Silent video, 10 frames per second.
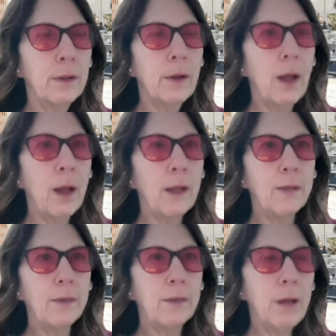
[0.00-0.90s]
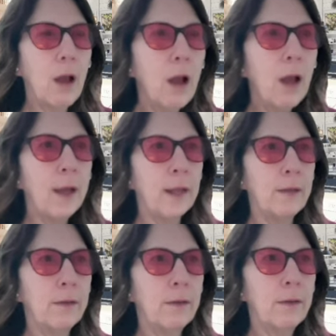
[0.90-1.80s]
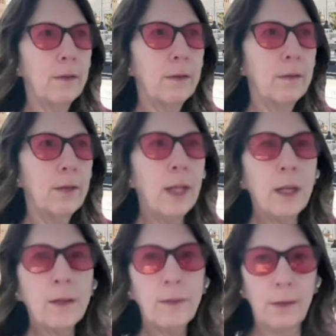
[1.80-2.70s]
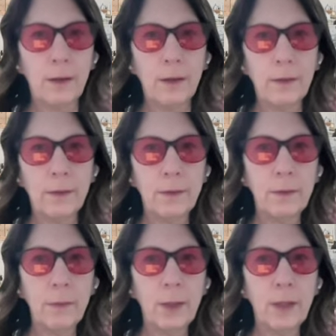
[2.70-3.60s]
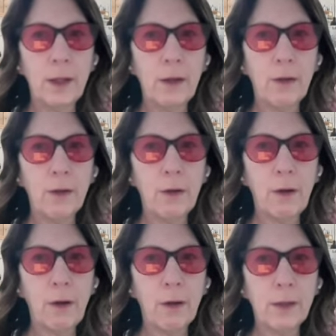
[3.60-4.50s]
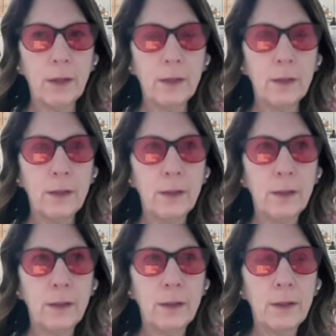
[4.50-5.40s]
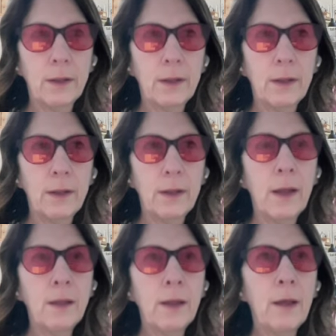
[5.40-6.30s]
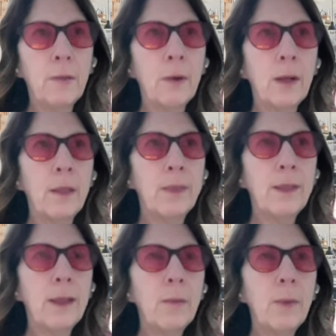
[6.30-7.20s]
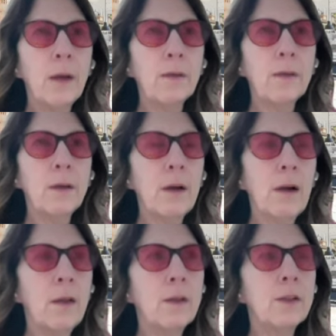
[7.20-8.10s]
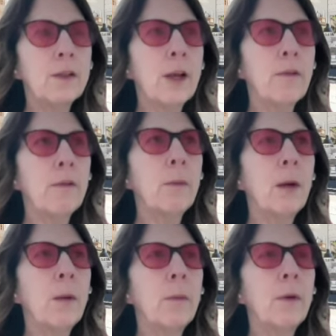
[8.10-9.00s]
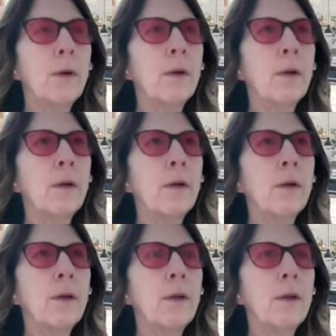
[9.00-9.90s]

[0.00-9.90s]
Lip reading: nice, kind, innocent to be an alcoholic. And yet, when I think back to college, I remember